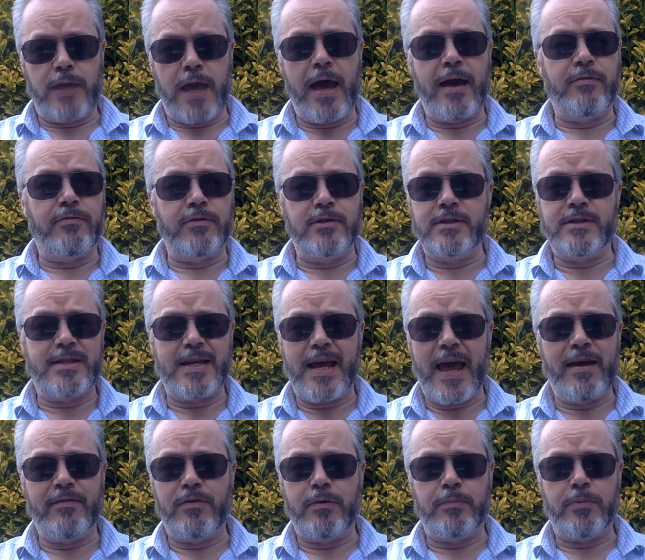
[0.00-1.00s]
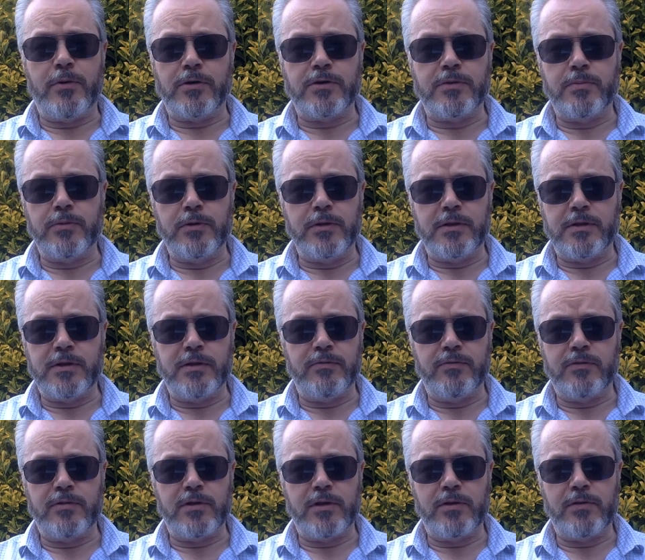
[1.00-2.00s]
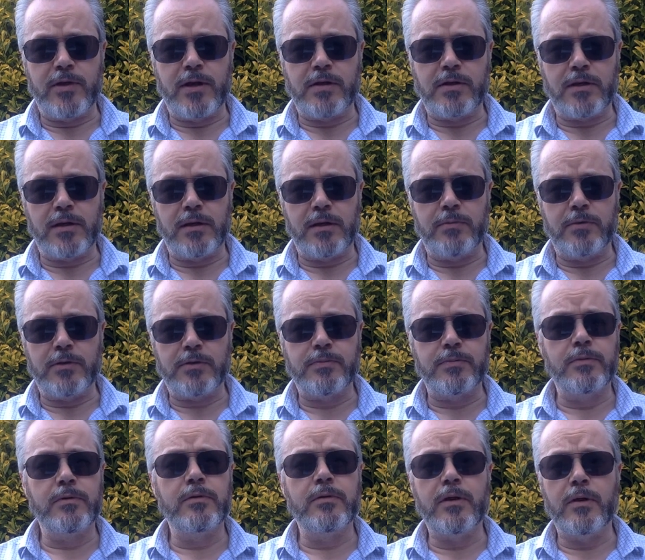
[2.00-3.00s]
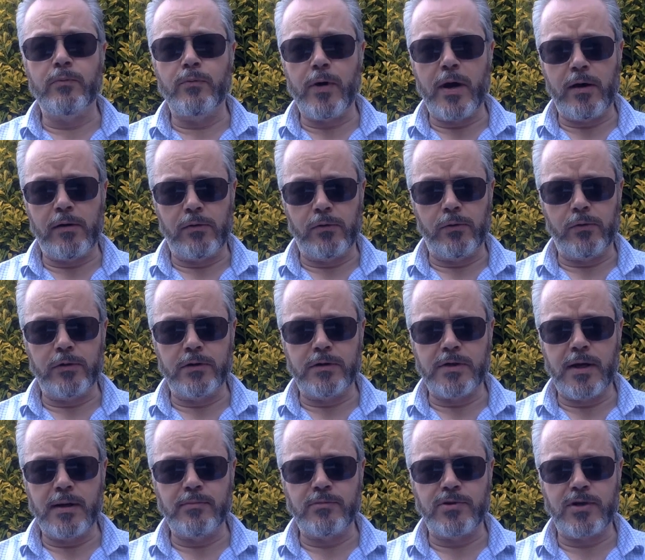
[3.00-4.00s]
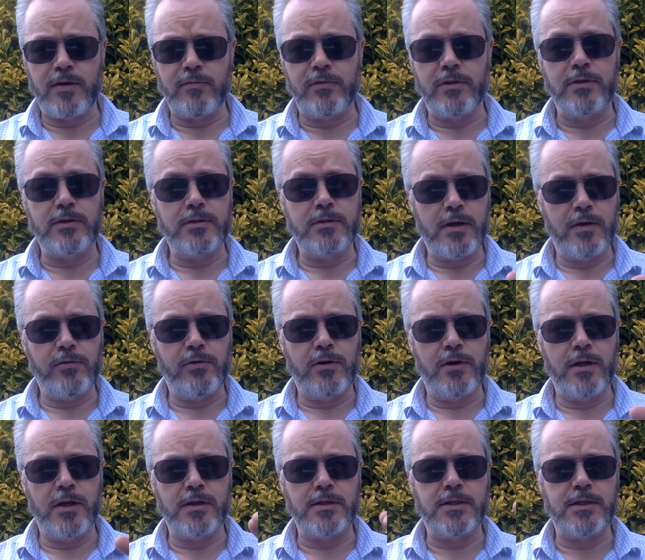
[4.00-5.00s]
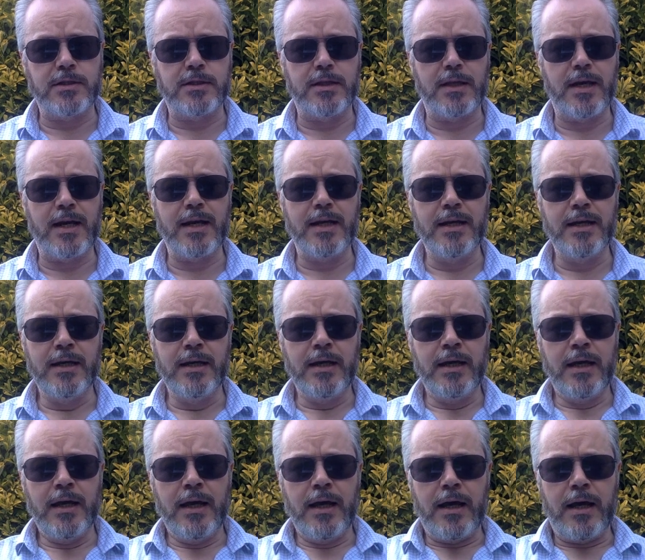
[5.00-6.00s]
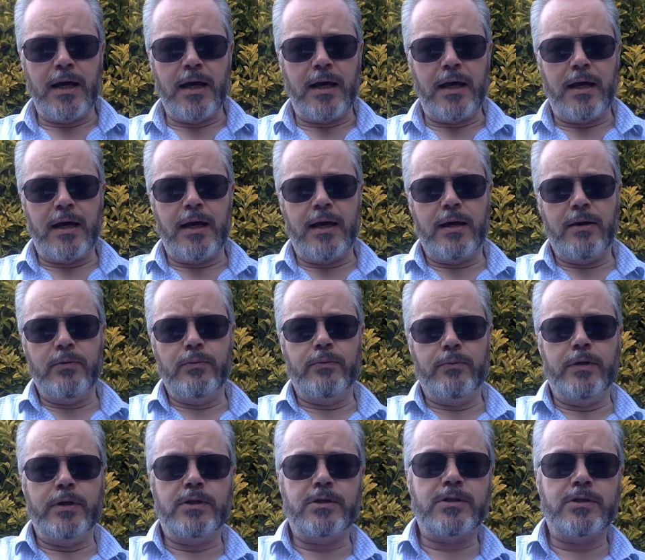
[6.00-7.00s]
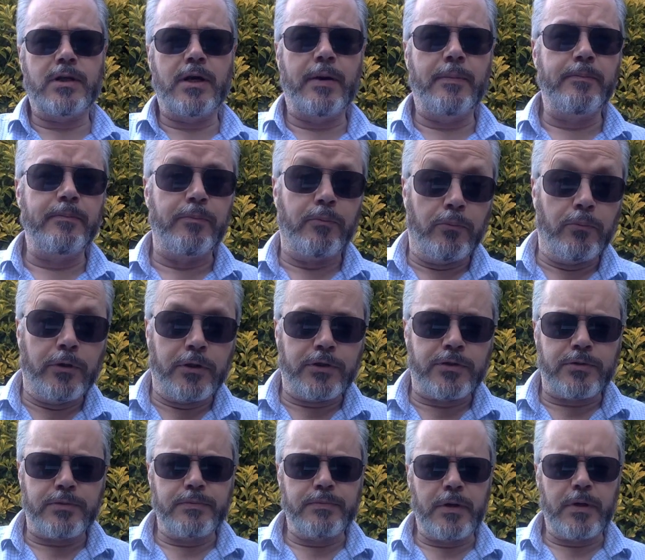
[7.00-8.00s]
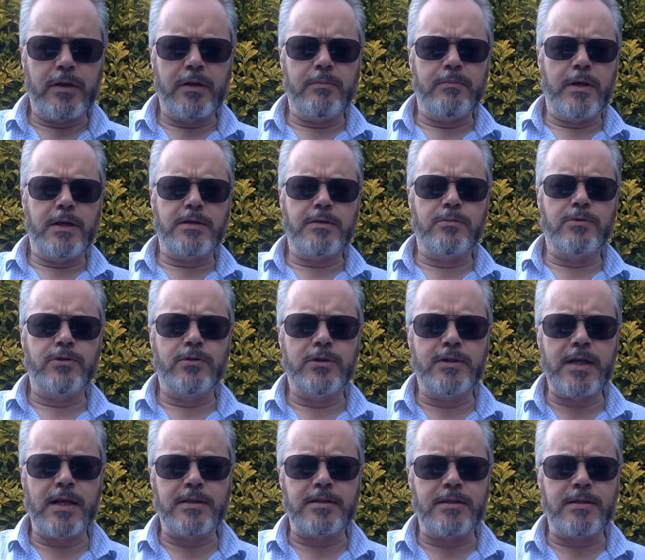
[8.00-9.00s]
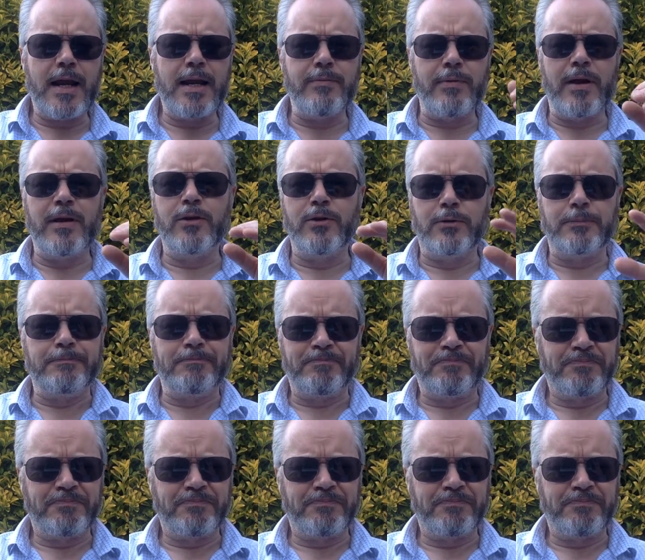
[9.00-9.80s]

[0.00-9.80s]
is ever possible, is even theoretically possible, then where are all the time travellers? I've got an answer to that, which I think makes some sort of sense. Anyway, look,